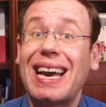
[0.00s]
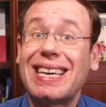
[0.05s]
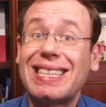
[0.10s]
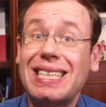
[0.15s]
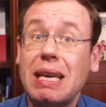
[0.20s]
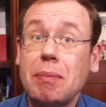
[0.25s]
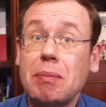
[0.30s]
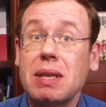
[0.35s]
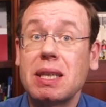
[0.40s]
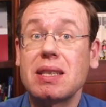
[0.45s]

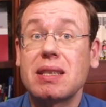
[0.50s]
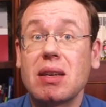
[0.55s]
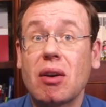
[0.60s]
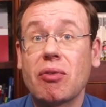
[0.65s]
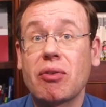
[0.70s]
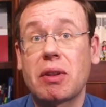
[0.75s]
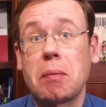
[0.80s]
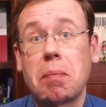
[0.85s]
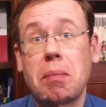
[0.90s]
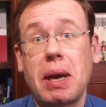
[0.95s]
Acceptance
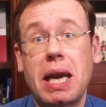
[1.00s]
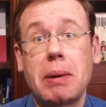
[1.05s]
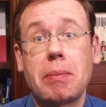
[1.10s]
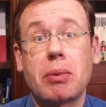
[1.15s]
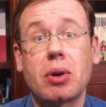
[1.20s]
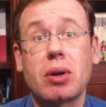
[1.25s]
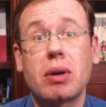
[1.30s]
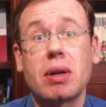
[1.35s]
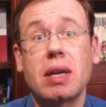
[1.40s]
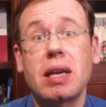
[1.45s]
of the
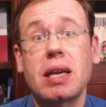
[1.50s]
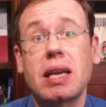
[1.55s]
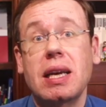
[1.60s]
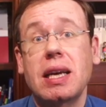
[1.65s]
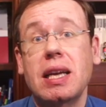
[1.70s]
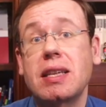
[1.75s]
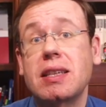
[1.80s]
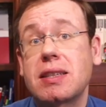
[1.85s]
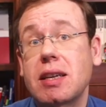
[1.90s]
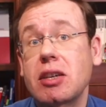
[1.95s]
paper
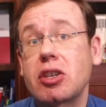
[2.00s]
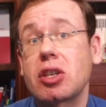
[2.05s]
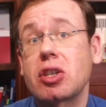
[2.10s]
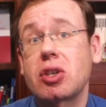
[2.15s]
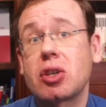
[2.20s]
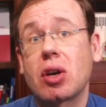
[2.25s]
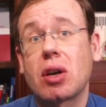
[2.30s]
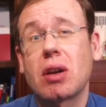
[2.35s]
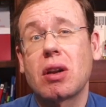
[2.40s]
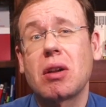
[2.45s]
in such a
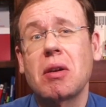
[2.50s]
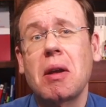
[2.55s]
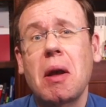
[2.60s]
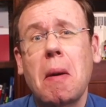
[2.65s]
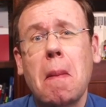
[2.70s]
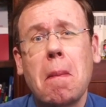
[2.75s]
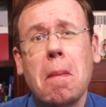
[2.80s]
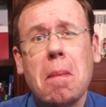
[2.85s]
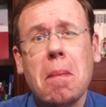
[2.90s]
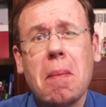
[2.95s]
journal
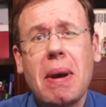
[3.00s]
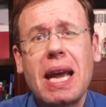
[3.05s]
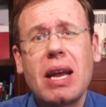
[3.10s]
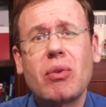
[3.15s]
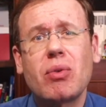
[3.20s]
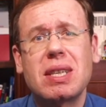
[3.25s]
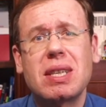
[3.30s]
may